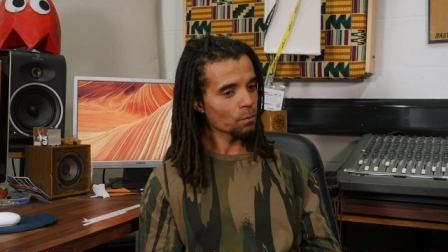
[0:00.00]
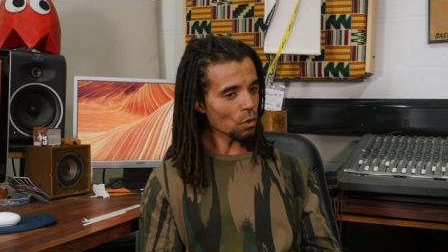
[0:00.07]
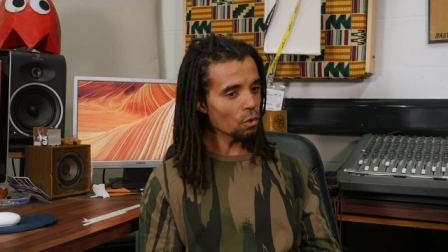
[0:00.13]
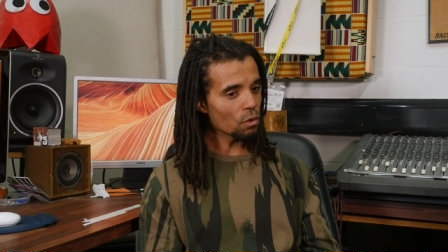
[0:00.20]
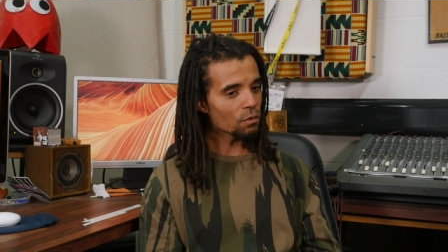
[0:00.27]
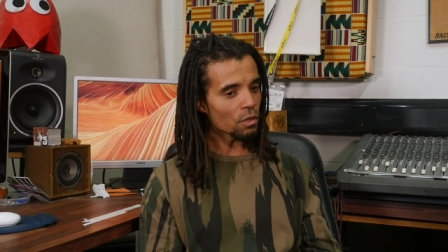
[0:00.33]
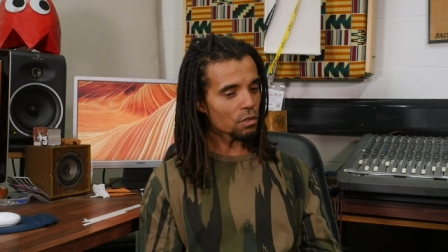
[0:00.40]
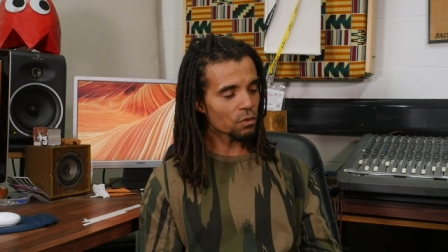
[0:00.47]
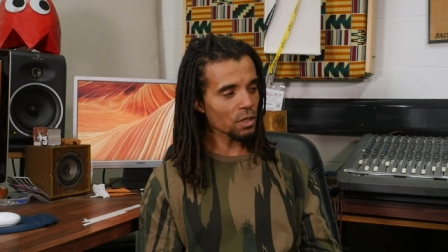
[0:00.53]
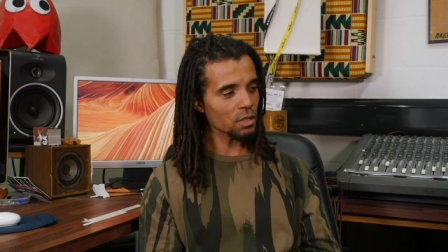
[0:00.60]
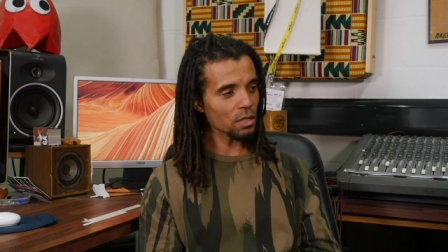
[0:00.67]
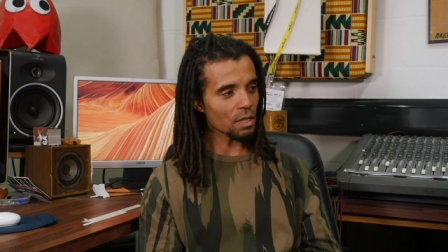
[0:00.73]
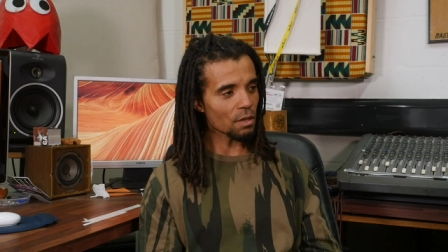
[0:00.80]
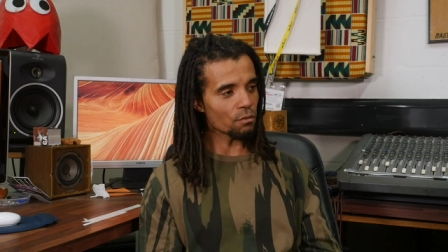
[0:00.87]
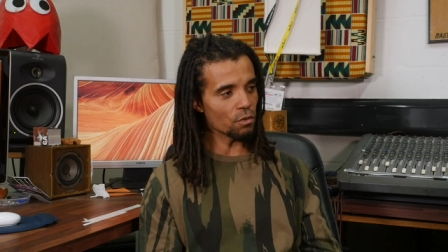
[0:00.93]
All of those things
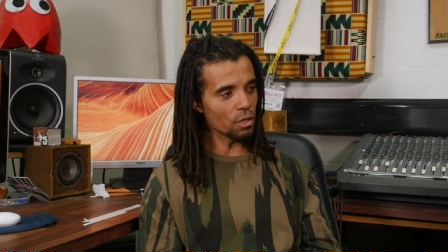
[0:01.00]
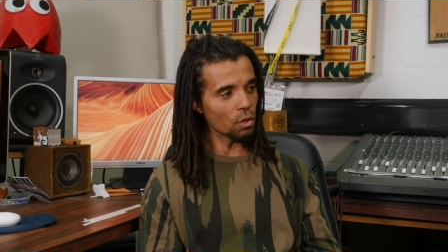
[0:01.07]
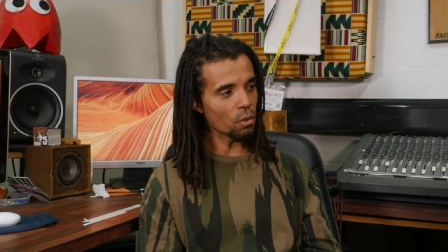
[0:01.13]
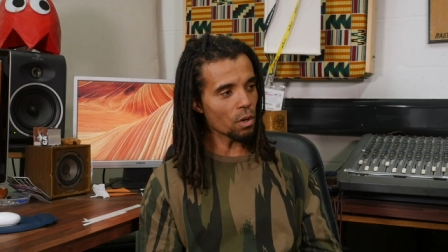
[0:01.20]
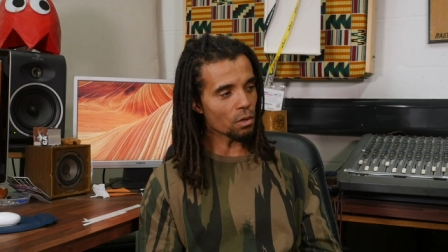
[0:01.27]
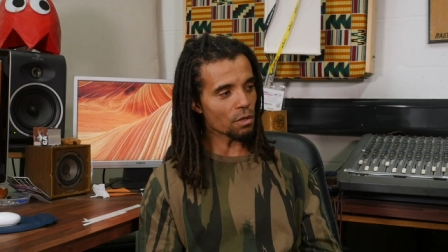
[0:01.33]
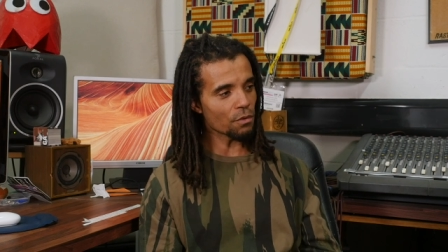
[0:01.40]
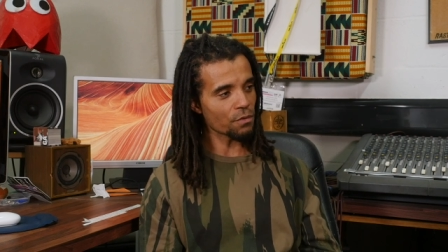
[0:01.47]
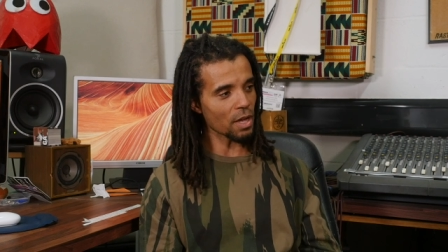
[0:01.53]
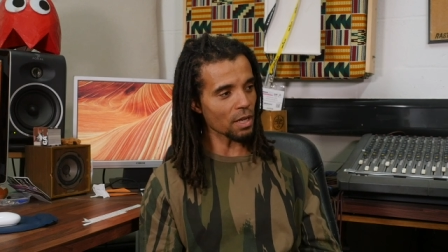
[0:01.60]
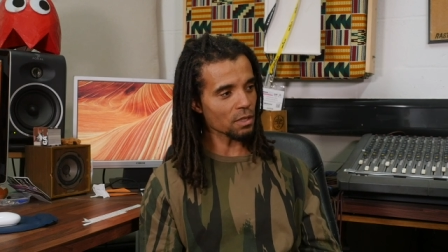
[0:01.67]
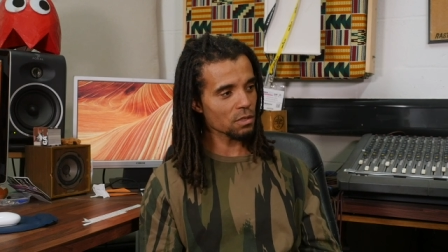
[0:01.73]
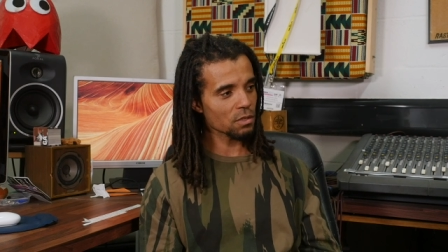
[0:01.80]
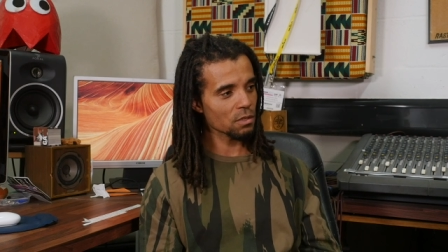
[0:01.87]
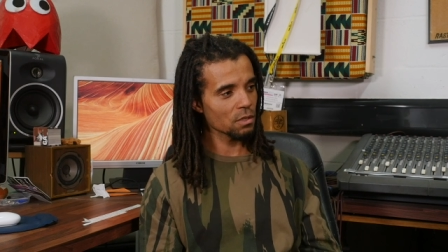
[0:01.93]
are going to have real world
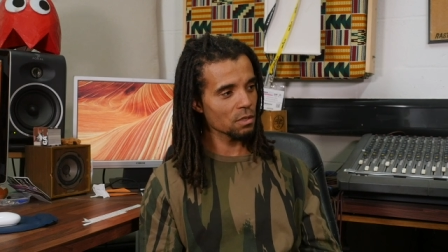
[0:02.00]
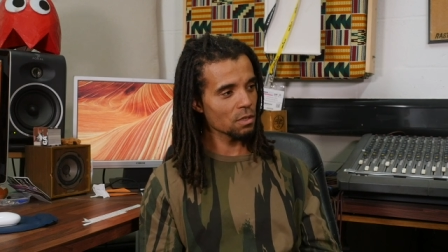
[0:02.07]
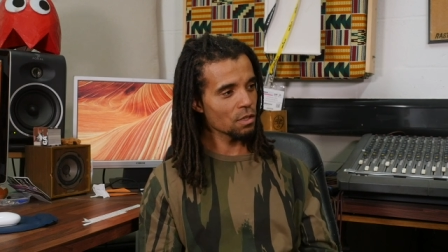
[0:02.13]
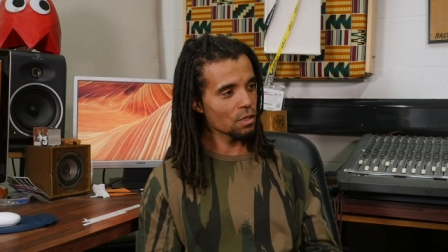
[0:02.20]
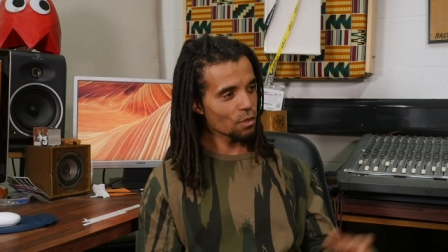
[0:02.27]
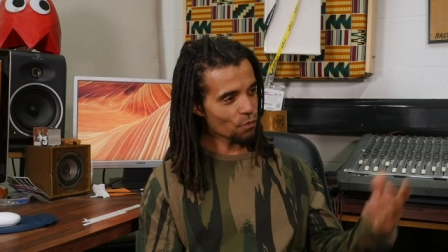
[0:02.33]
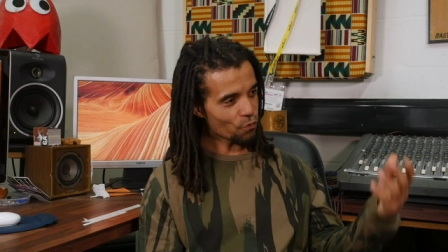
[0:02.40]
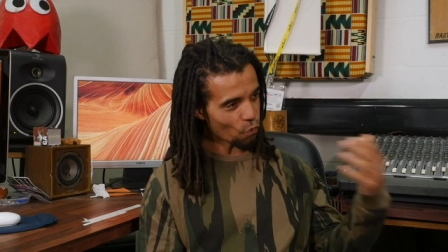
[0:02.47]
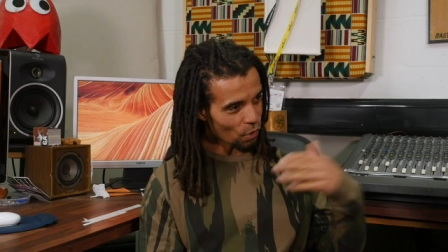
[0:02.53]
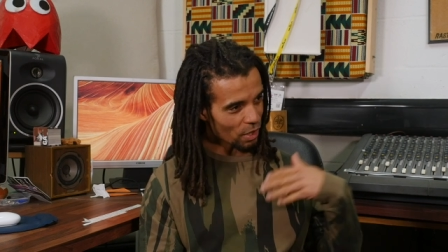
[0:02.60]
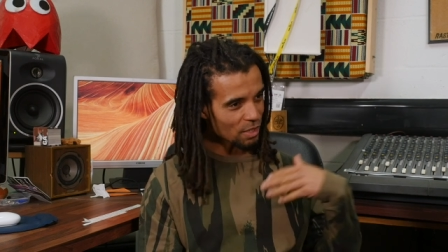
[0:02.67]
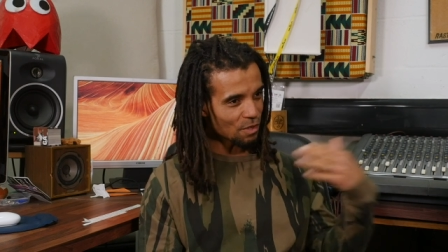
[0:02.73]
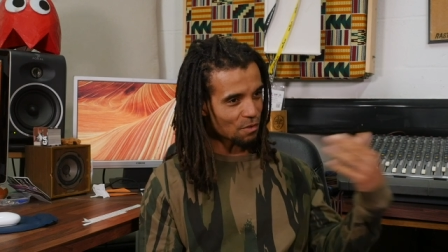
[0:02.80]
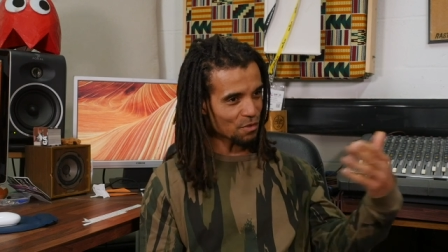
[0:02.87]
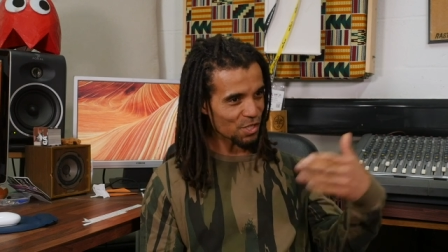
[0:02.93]
effects for
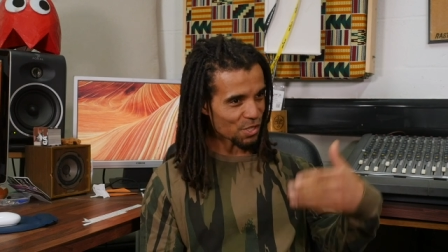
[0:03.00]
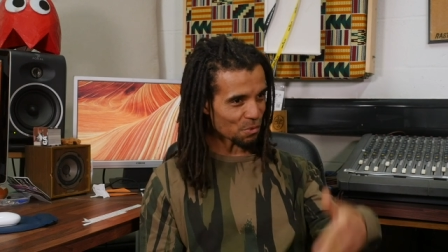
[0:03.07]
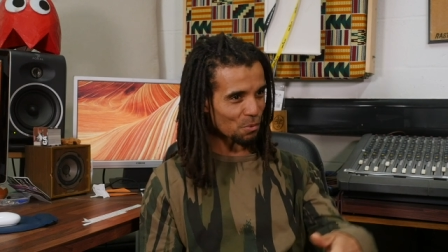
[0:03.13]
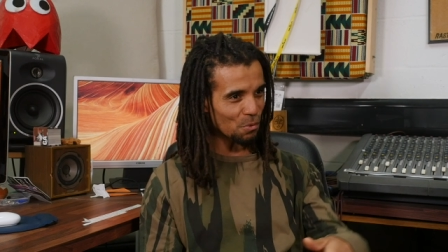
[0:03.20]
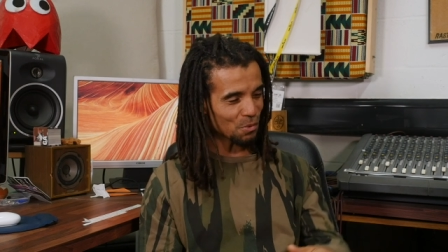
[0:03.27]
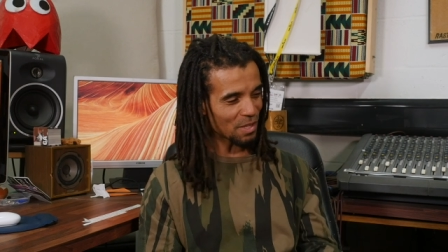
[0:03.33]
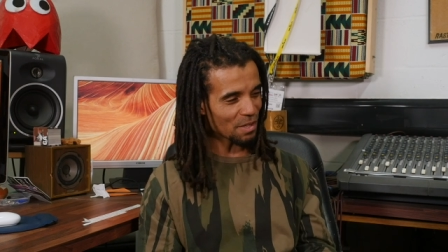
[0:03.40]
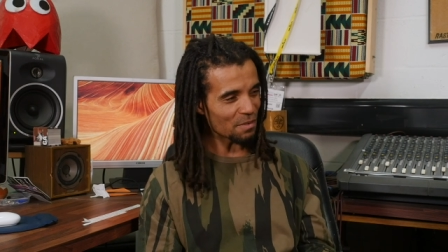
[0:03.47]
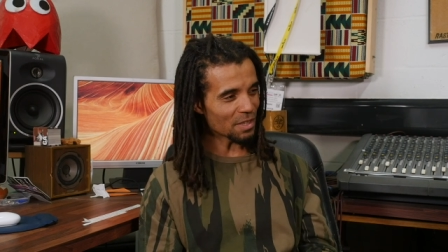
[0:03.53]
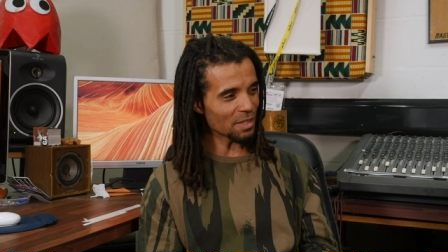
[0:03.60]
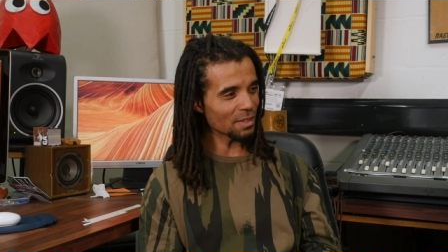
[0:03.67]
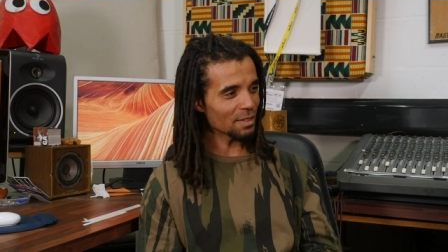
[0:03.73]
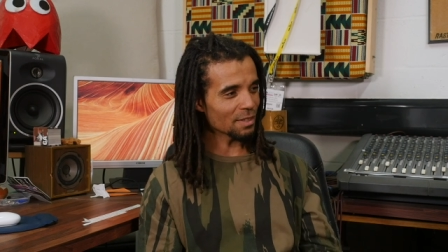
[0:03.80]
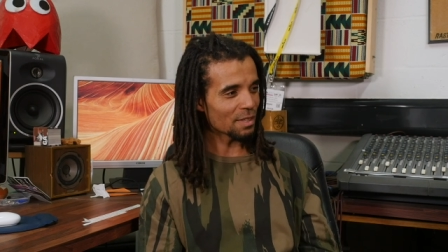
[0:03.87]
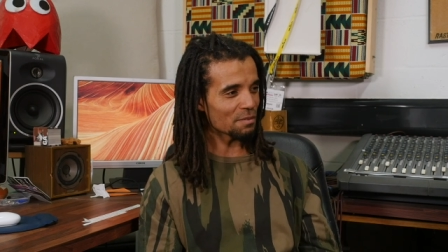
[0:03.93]
individuals
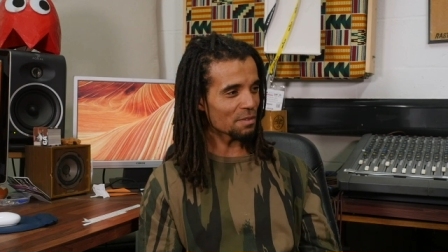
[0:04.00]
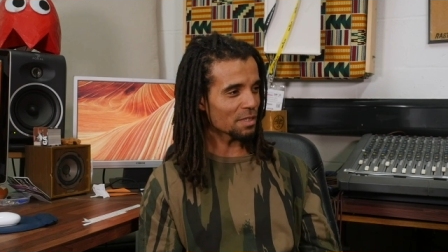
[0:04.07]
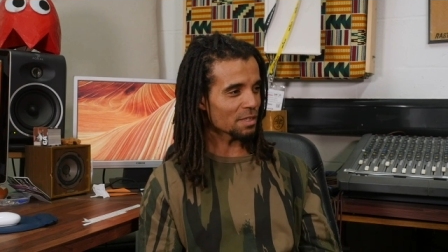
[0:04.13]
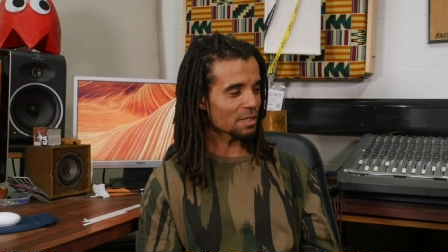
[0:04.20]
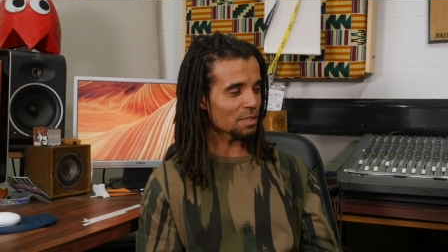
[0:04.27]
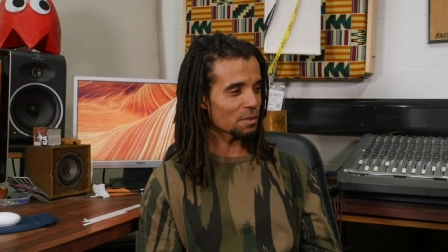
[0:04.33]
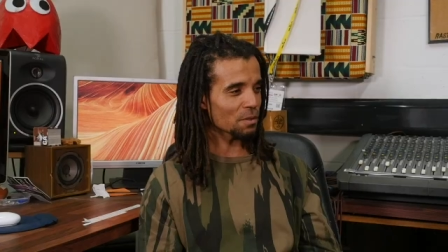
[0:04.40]
living living in the